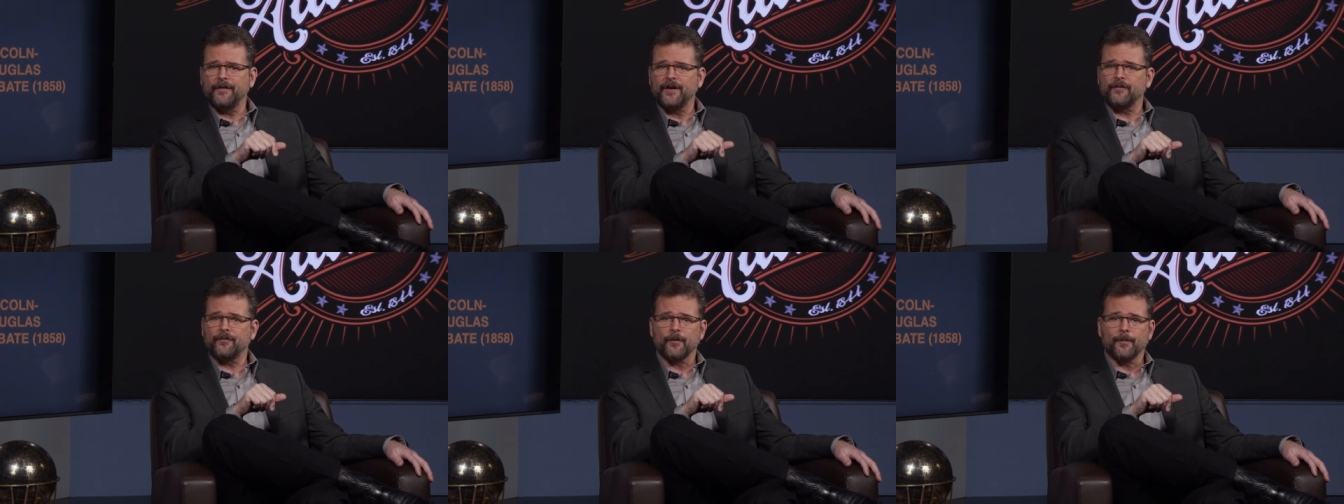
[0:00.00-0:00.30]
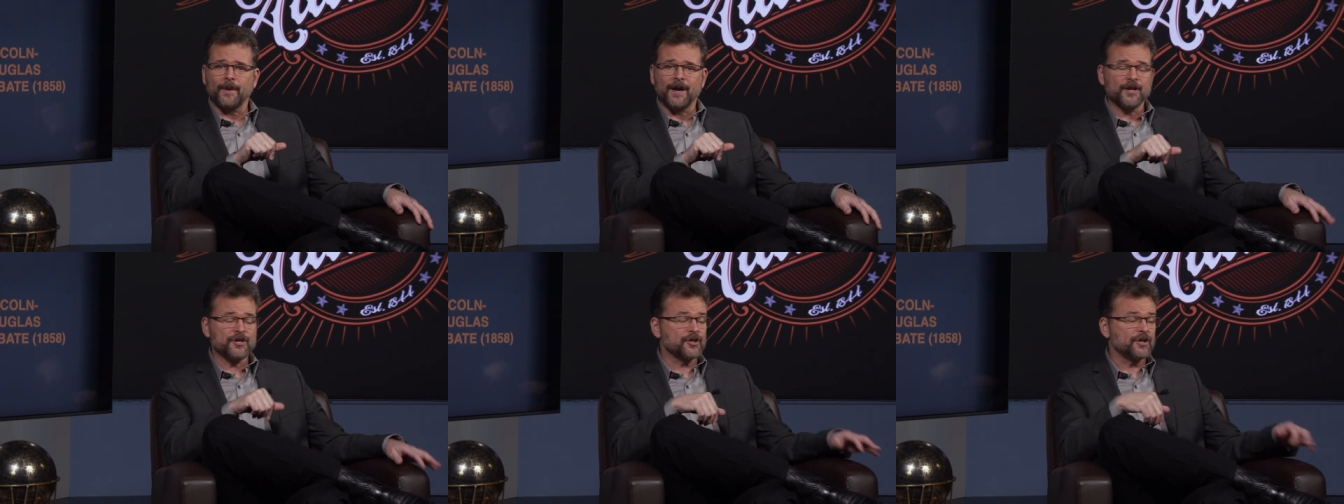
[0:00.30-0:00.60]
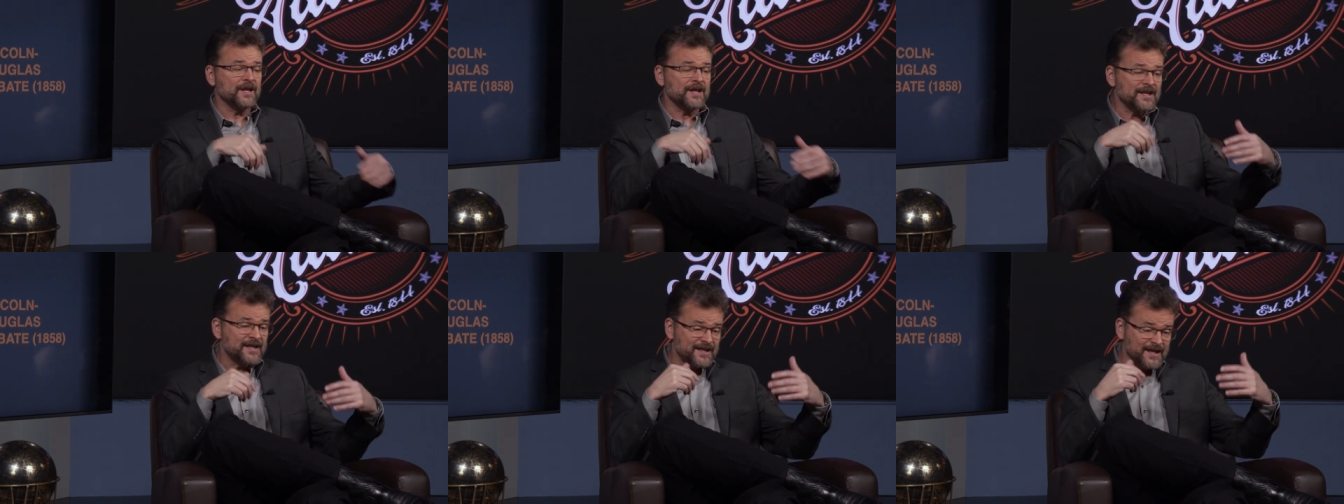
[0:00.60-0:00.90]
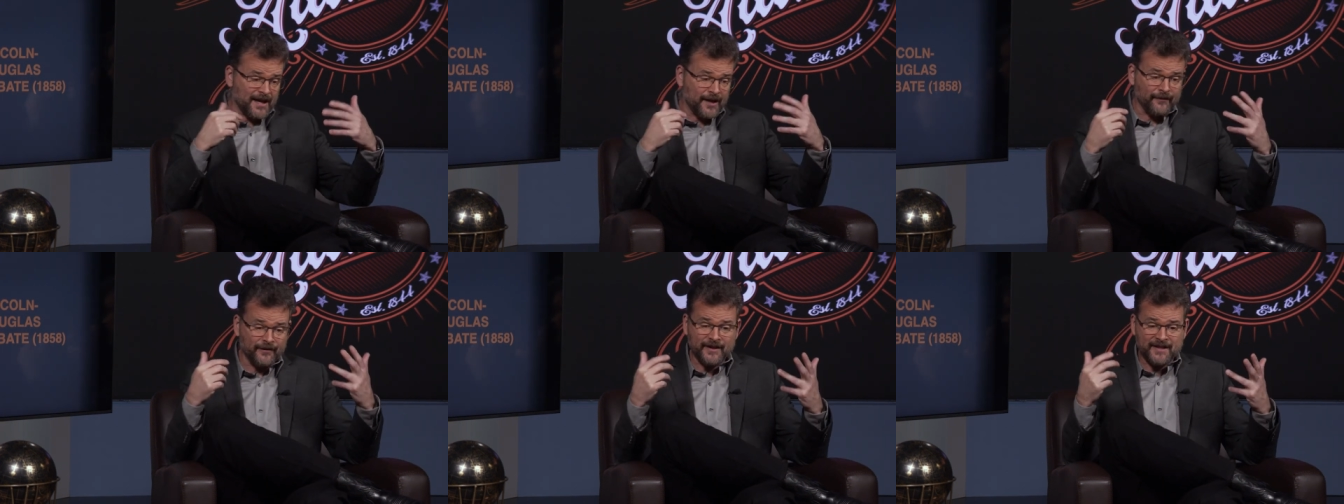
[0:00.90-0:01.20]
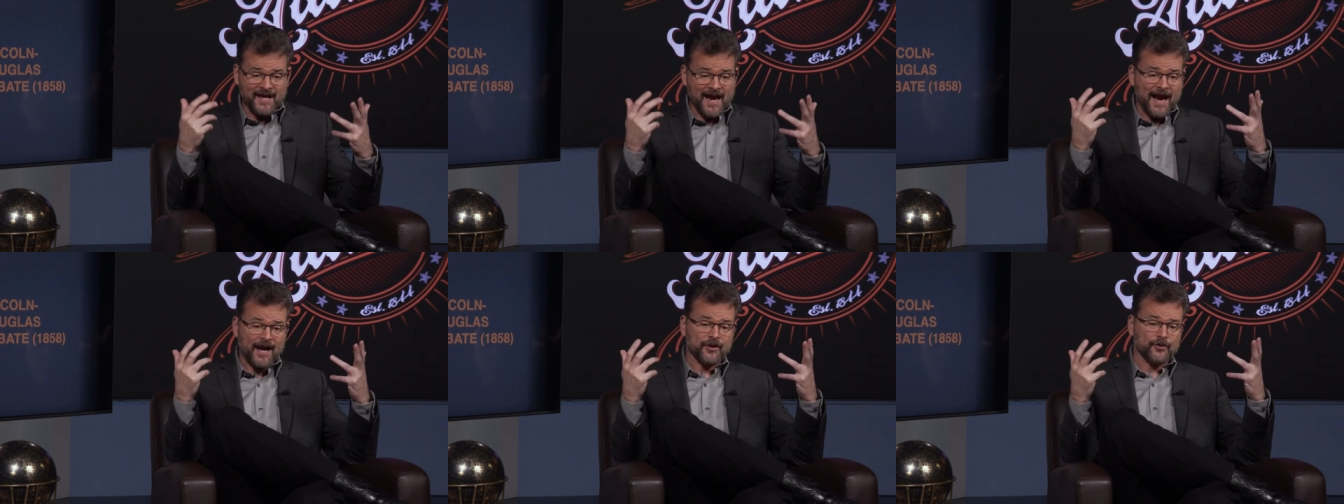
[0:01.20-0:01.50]
of information instead of
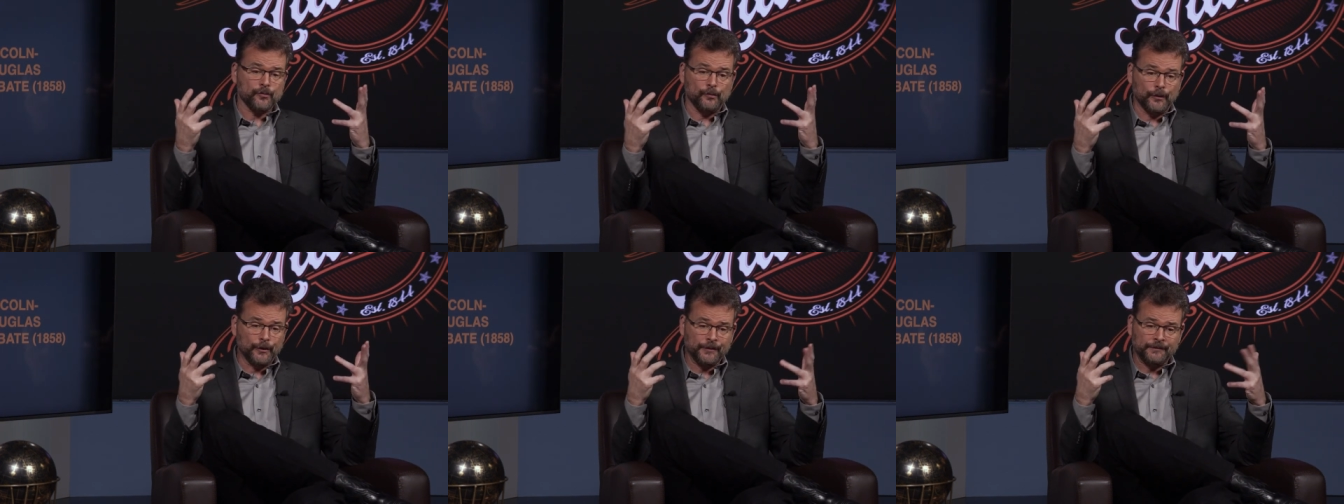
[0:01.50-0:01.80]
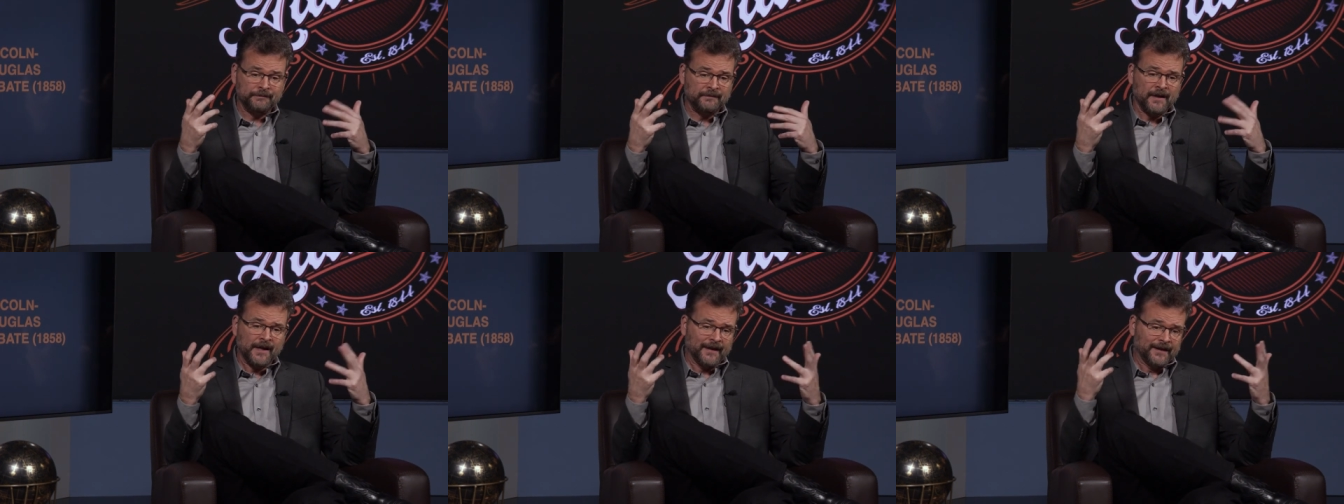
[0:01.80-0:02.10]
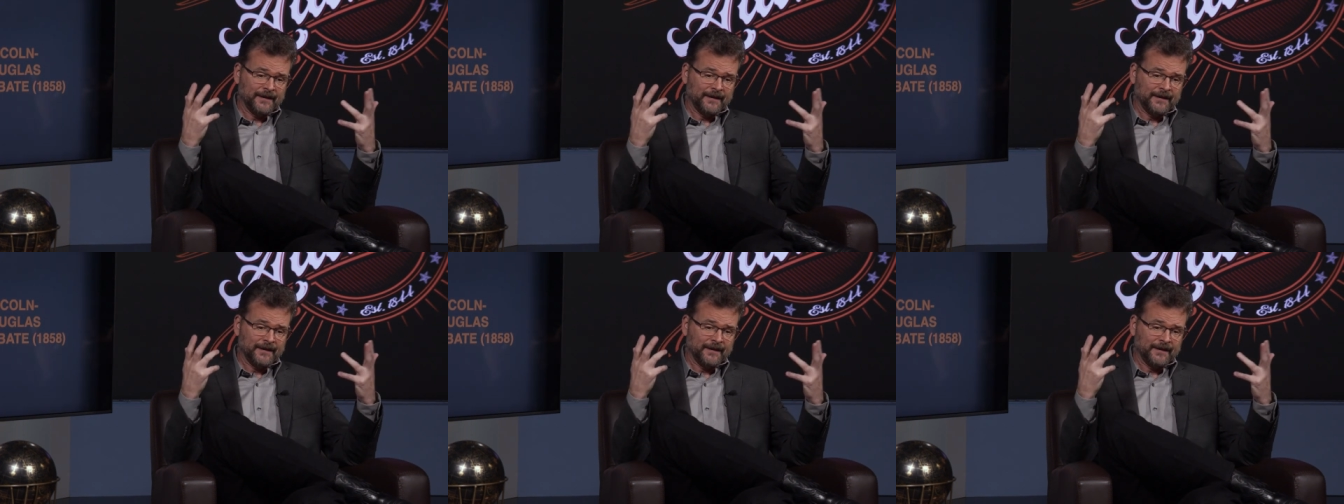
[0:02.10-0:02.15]
its actual